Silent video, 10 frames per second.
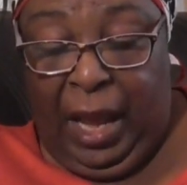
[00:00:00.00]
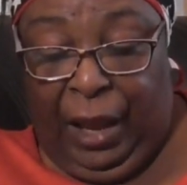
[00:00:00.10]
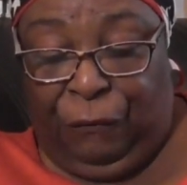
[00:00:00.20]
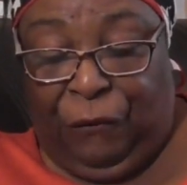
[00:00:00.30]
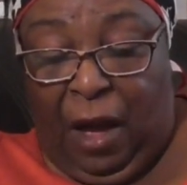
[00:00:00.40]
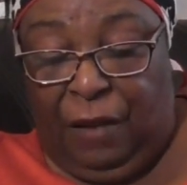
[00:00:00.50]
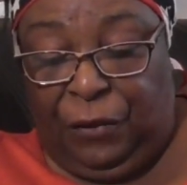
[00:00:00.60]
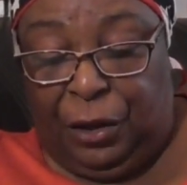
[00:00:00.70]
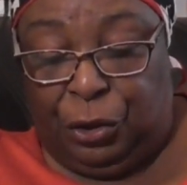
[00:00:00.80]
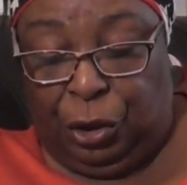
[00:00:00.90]
And
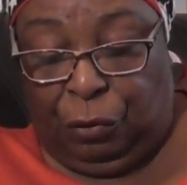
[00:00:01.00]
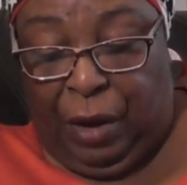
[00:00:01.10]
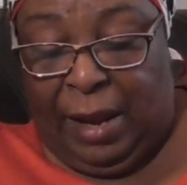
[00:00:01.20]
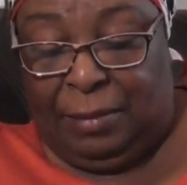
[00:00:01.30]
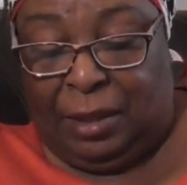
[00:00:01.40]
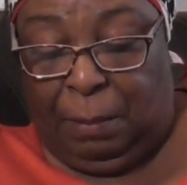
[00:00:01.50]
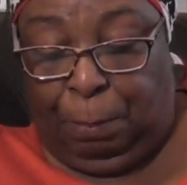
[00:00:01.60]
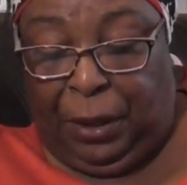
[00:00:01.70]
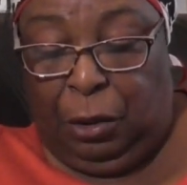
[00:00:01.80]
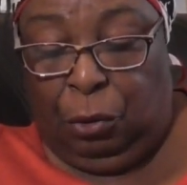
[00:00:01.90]
500 grams of
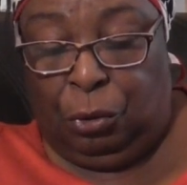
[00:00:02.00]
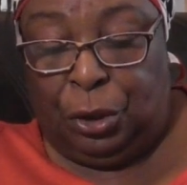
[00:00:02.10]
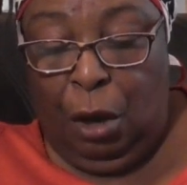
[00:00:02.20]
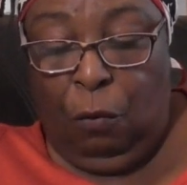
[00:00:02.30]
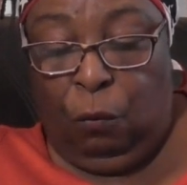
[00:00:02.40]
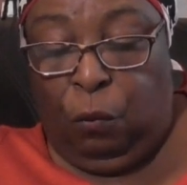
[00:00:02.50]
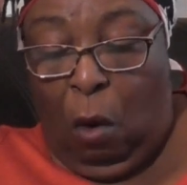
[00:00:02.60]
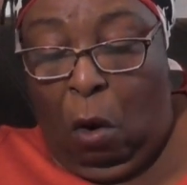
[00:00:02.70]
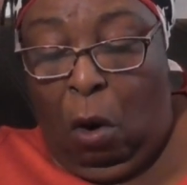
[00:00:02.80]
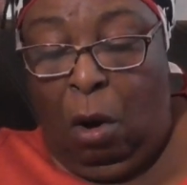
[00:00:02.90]
peeled
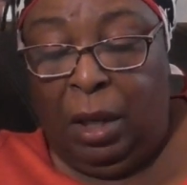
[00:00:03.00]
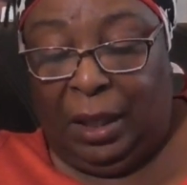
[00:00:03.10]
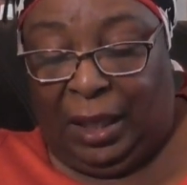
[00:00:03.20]
raw